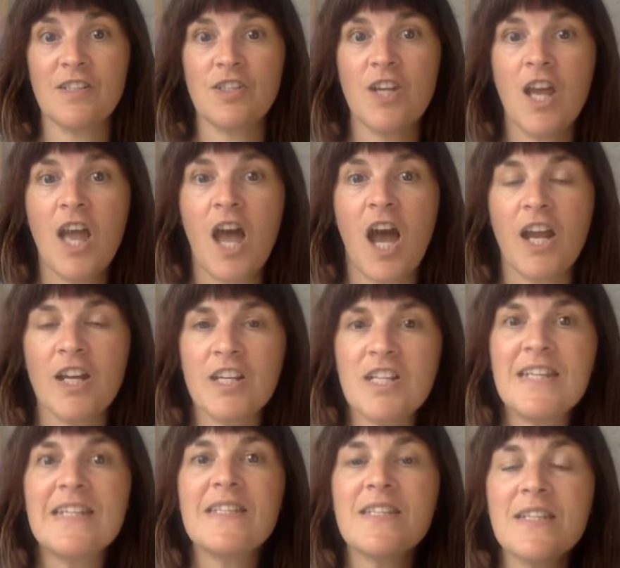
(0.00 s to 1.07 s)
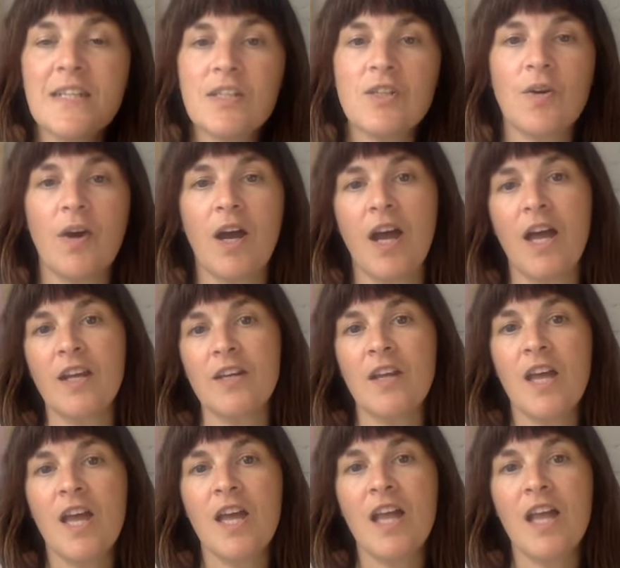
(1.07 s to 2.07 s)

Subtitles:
and listening to her and